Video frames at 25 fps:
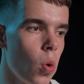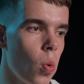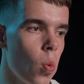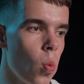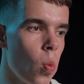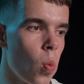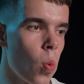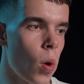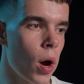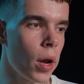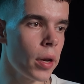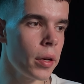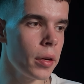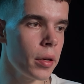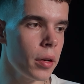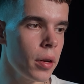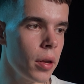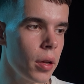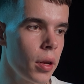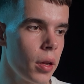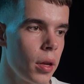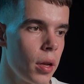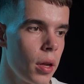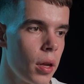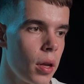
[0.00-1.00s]
1
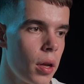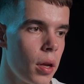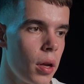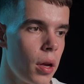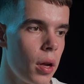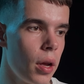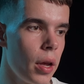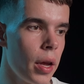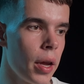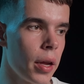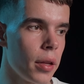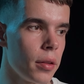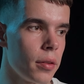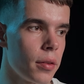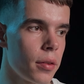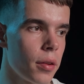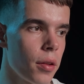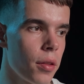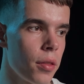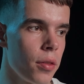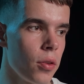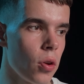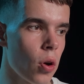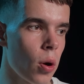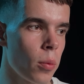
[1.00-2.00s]
and
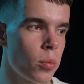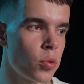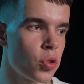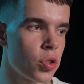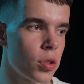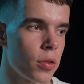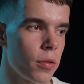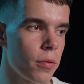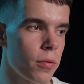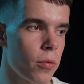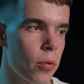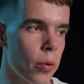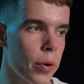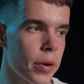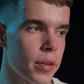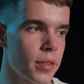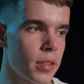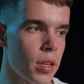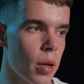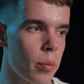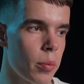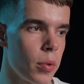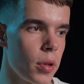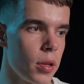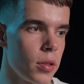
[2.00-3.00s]
the option, for
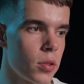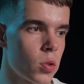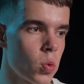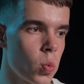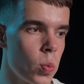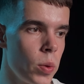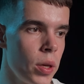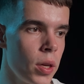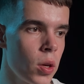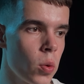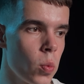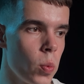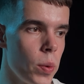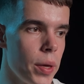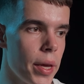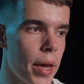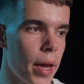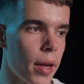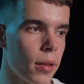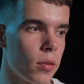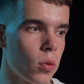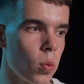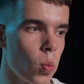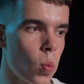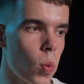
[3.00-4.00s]
example, is week. We
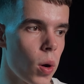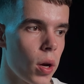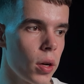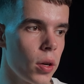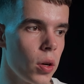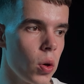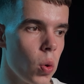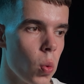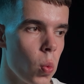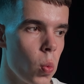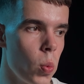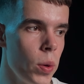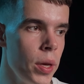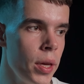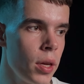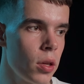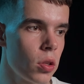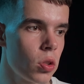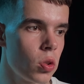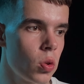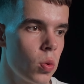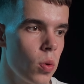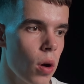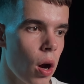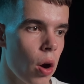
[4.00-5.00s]
add 1 week
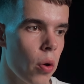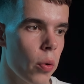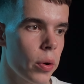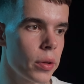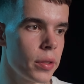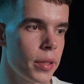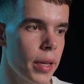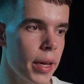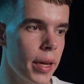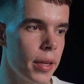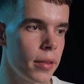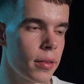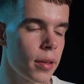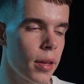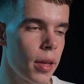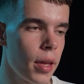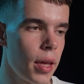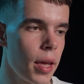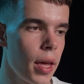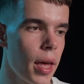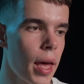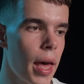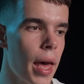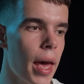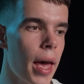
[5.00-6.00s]
to our date.
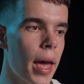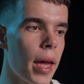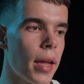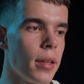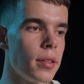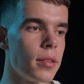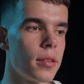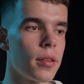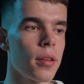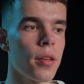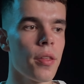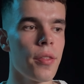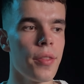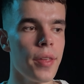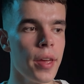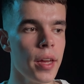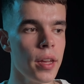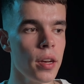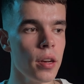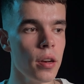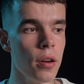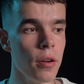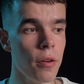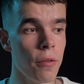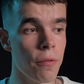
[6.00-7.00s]
And
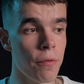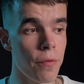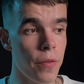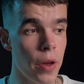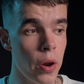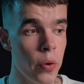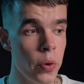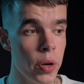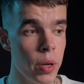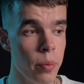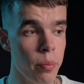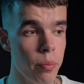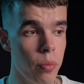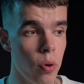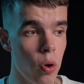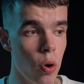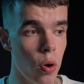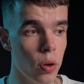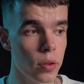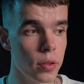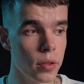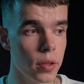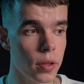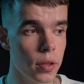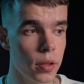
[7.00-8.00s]
then, very
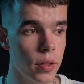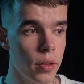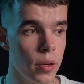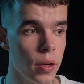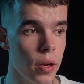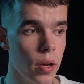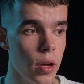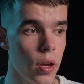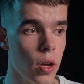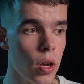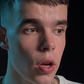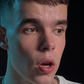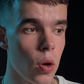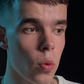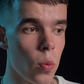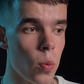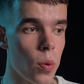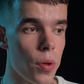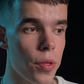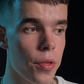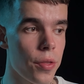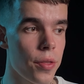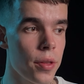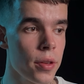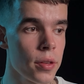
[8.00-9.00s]
important,
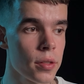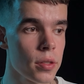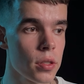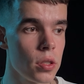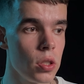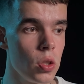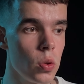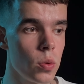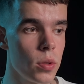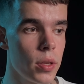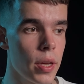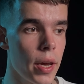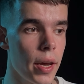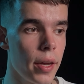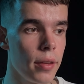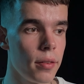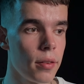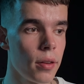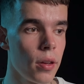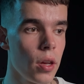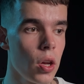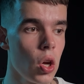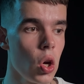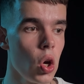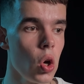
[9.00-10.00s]
with this new date,
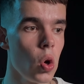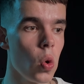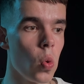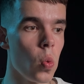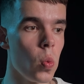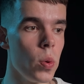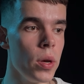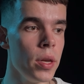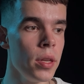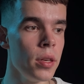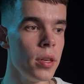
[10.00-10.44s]
we